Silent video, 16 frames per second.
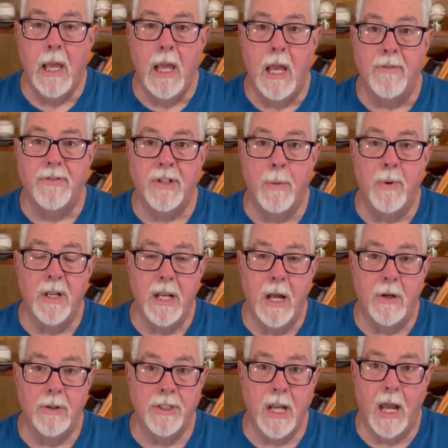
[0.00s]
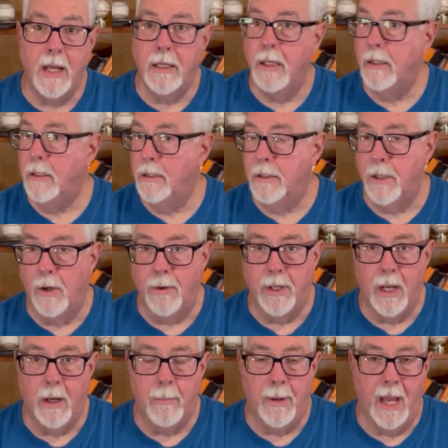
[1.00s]
If someone yells at you, don't
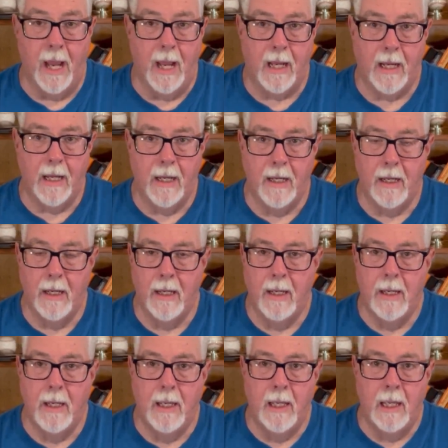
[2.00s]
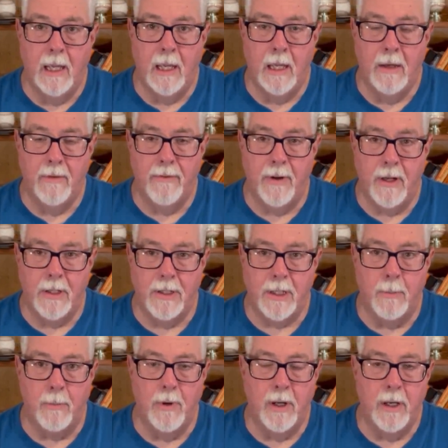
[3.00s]
yell back. If
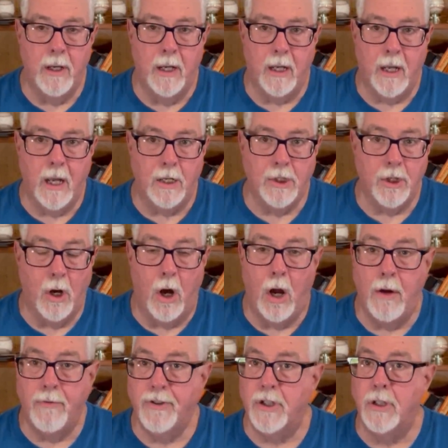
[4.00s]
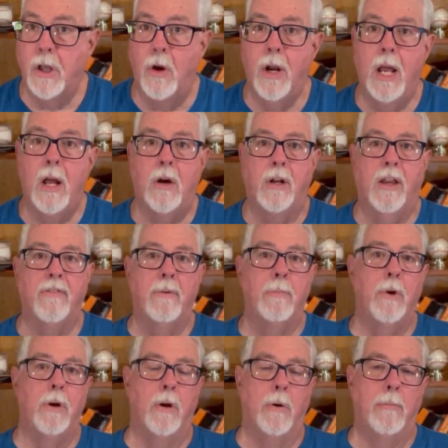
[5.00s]
someone cuts you off, slow down, give
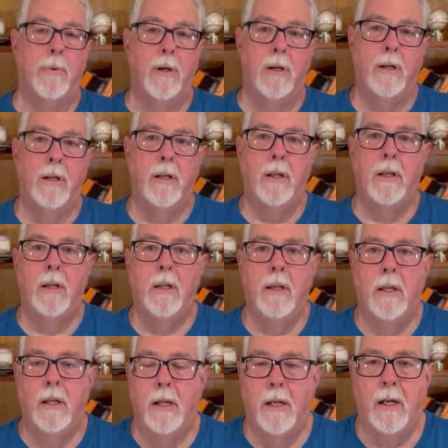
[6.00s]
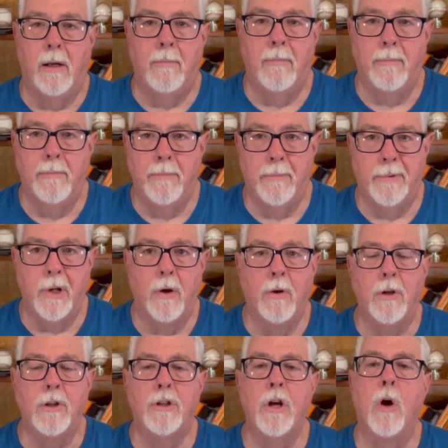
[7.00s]
them room.
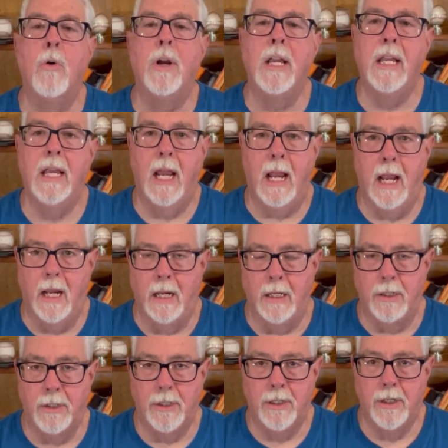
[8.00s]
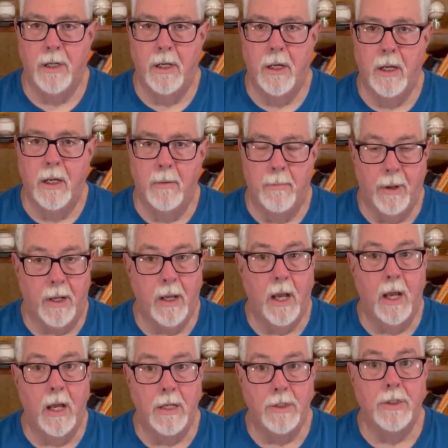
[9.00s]
Don't engage
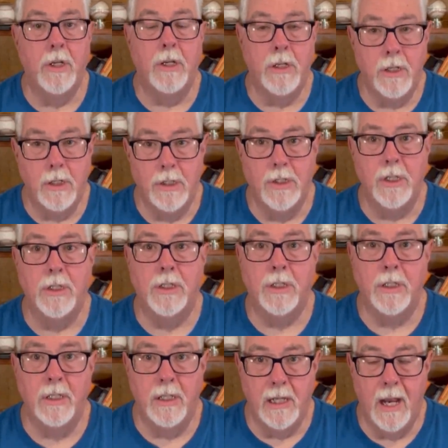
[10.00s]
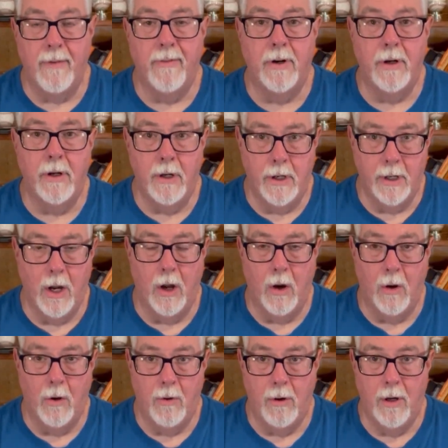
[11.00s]
because you just never
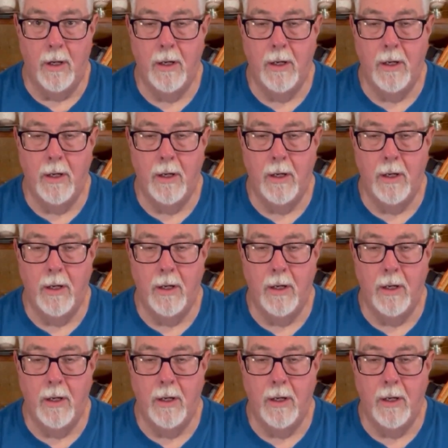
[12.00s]
know.